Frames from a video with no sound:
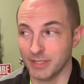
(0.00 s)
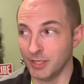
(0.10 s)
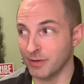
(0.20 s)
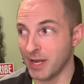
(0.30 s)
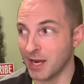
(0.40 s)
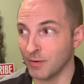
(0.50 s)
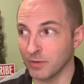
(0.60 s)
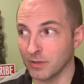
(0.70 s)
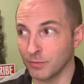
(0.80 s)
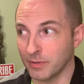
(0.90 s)
Here in
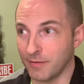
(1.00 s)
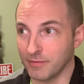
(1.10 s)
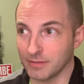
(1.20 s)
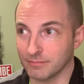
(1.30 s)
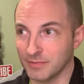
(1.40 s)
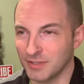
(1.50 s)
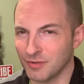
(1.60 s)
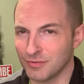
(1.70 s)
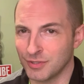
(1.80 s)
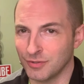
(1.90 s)
Iowa, we're having,
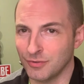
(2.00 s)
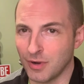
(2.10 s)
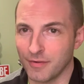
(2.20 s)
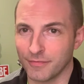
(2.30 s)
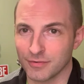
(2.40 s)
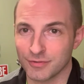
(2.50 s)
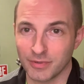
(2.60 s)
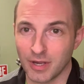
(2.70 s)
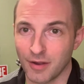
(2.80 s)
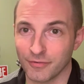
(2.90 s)
2 offers,
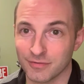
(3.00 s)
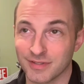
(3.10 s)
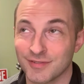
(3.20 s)
3 offers.